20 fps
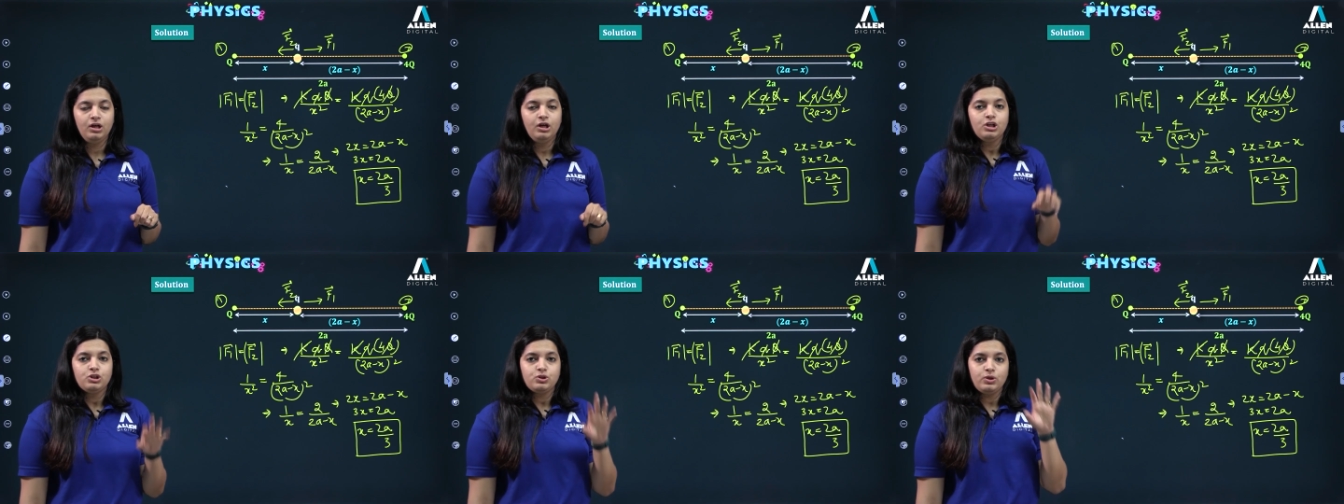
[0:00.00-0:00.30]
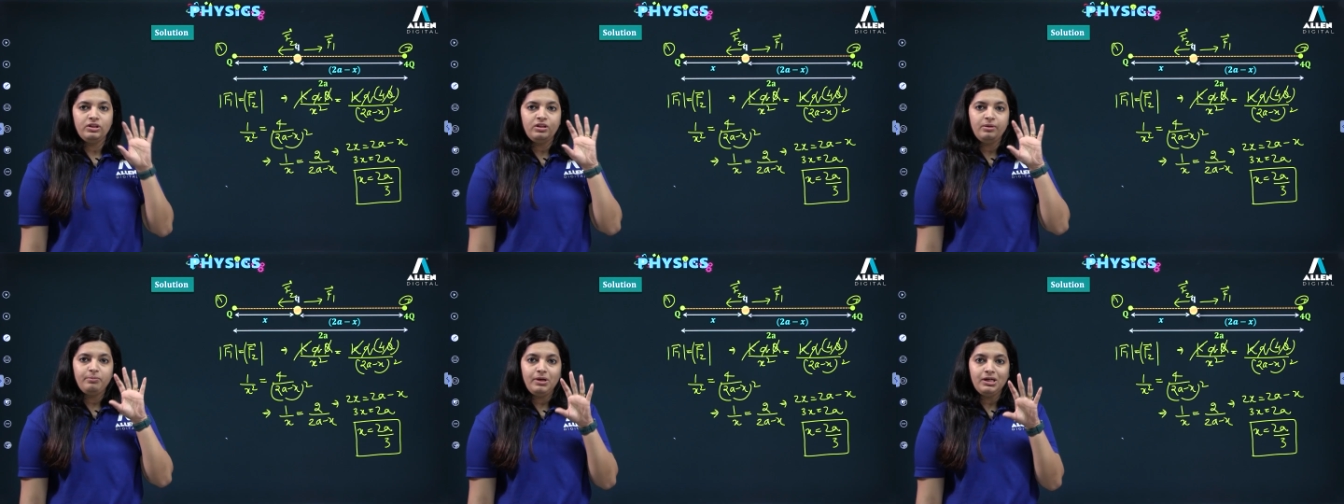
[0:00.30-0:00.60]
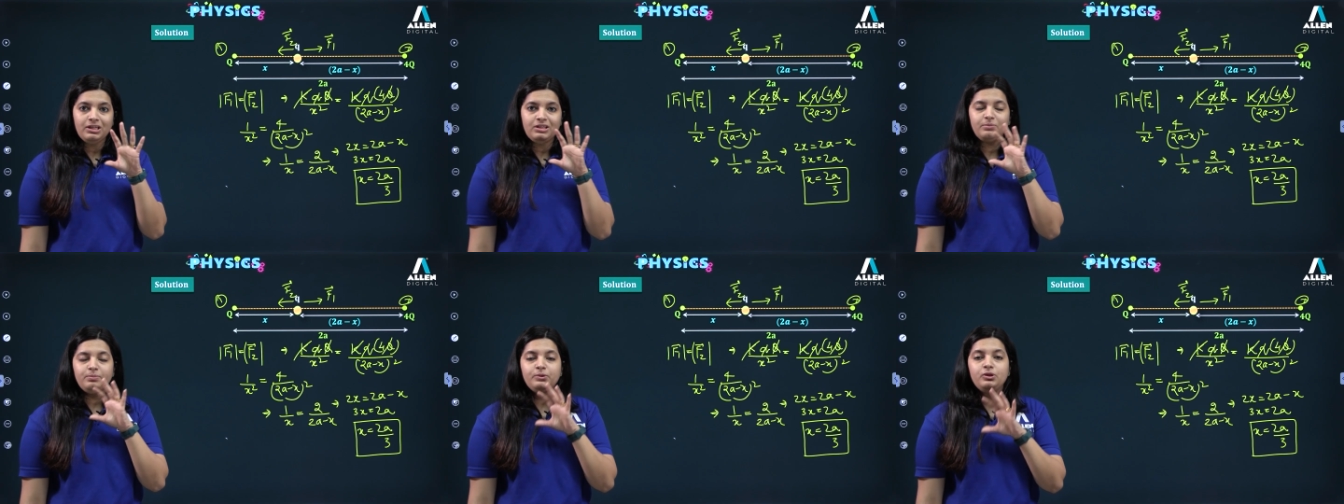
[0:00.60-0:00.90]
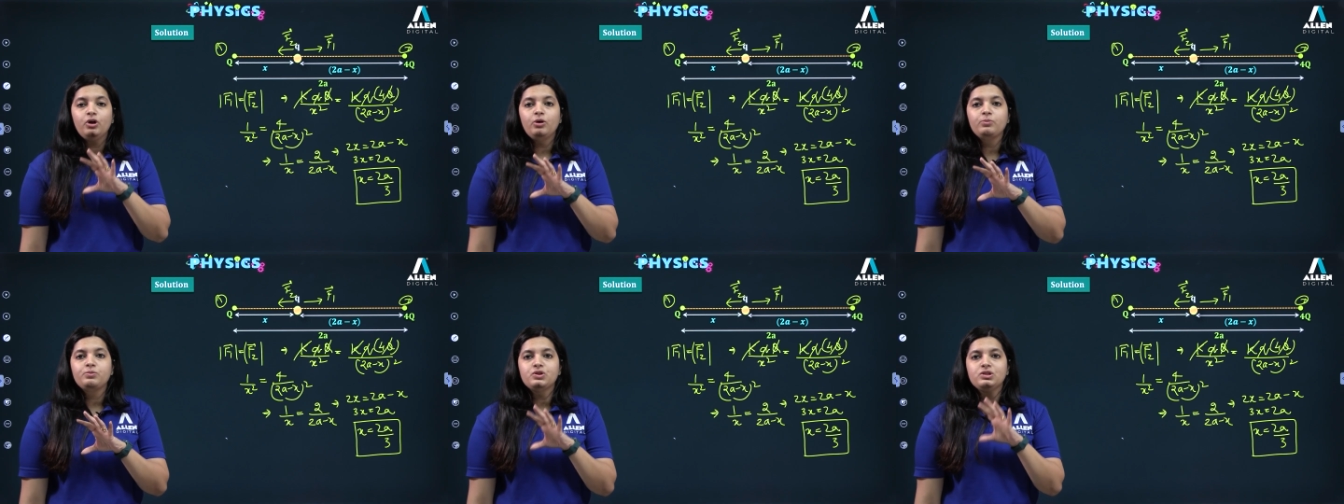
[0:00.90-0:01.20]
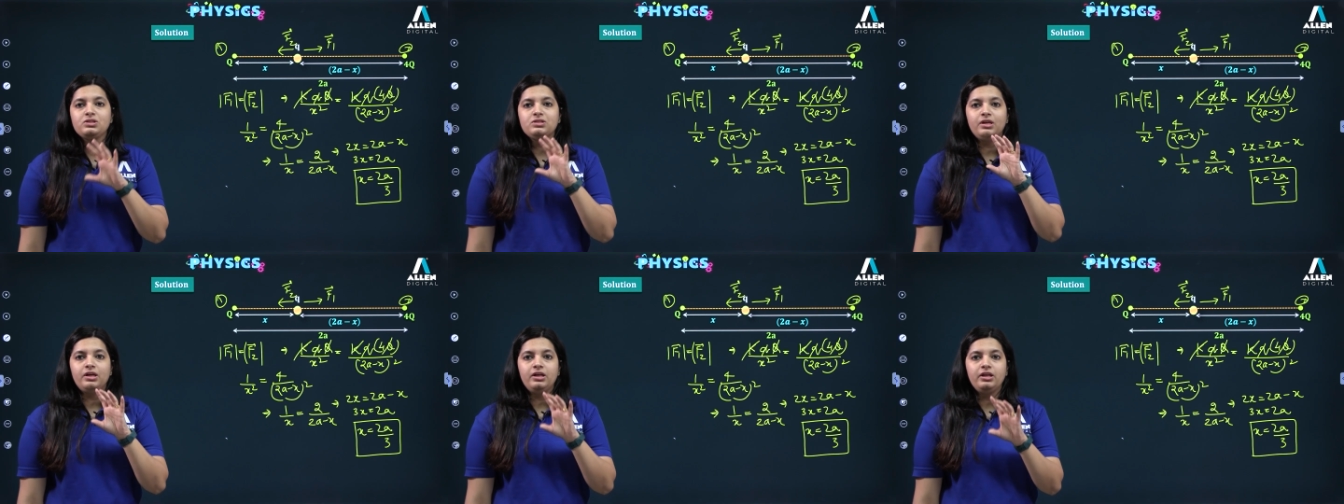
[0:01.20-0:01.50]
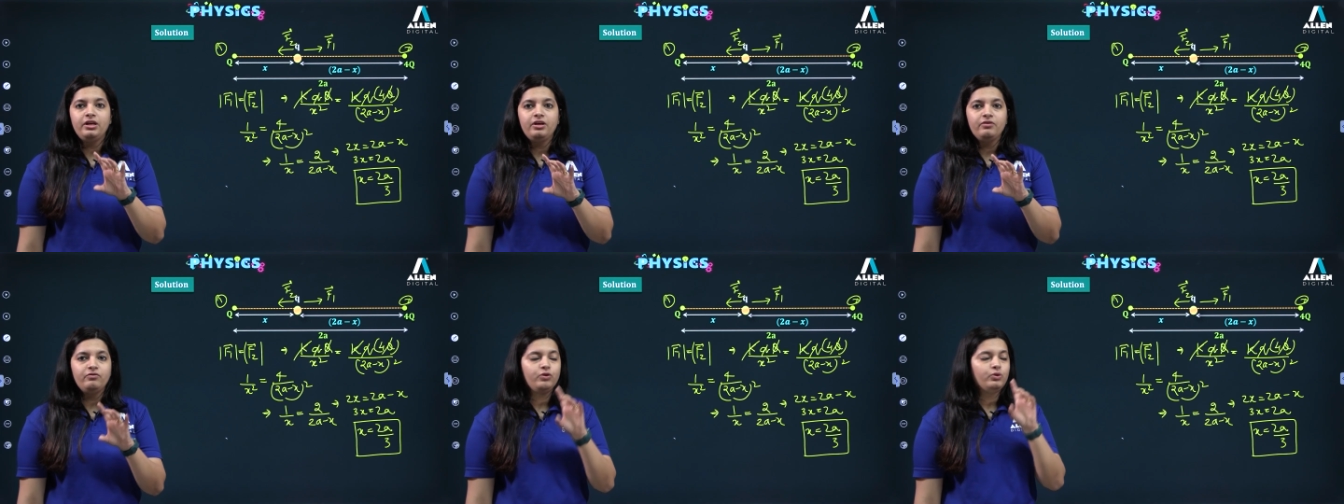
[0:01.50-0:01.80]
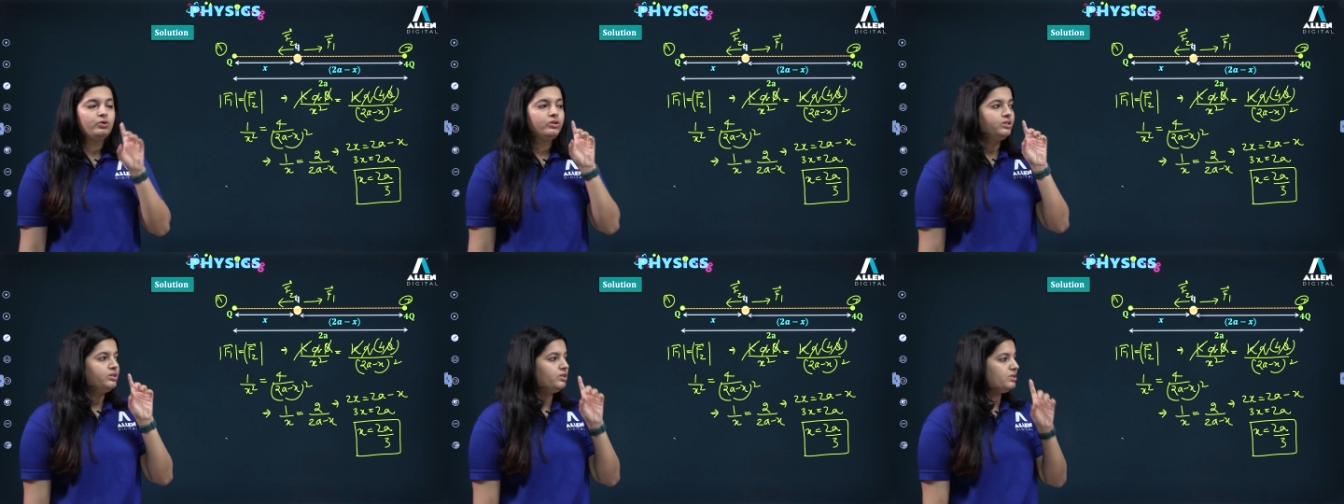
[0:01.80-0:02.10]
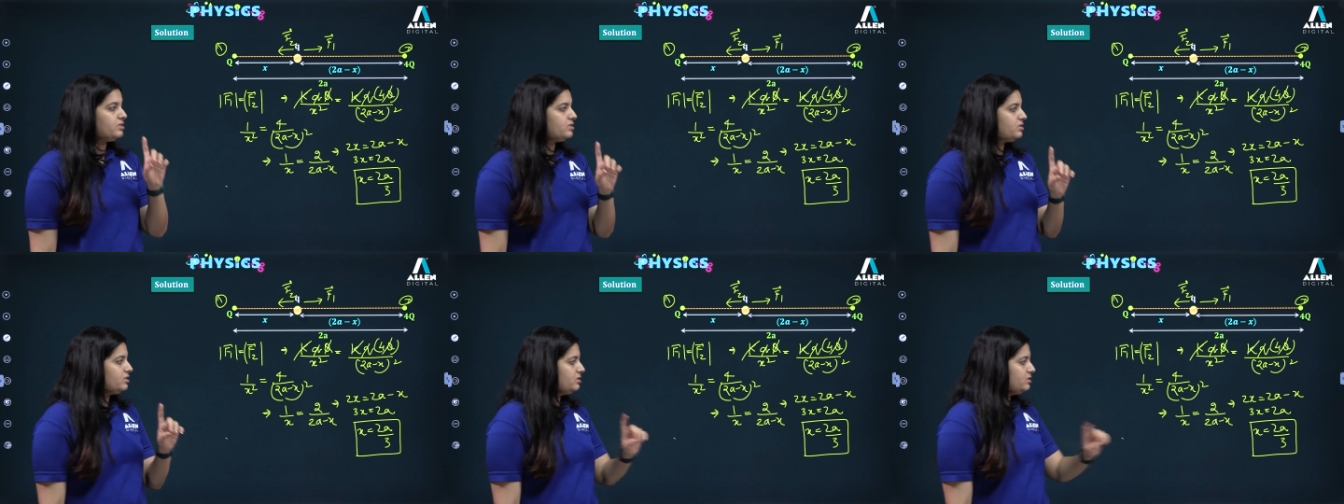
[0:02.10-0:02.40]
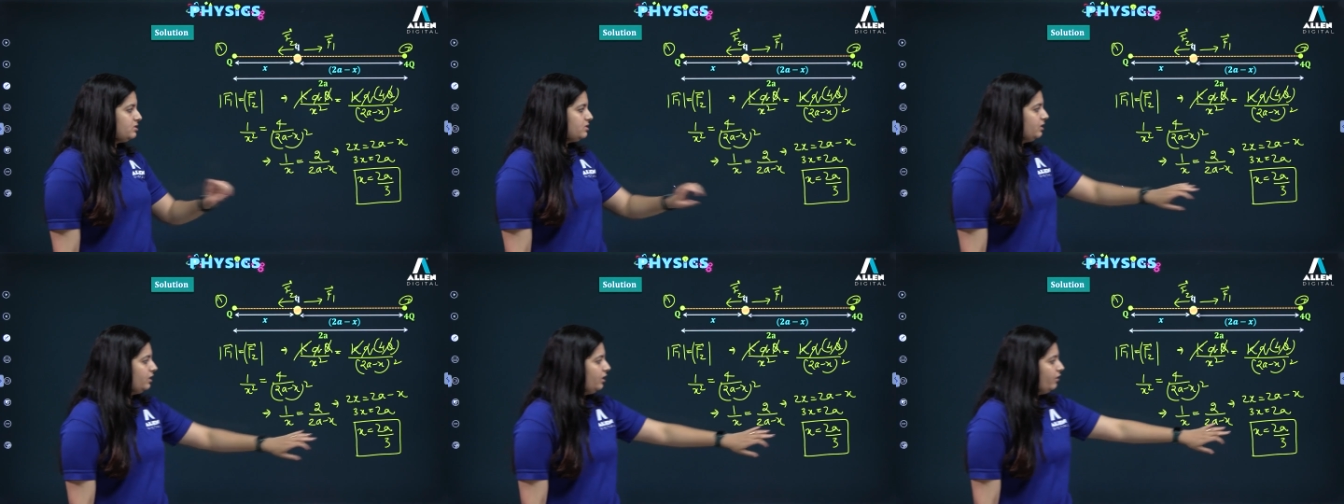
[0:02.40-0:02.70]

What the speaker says: So in the multiple options, they will give you the distance.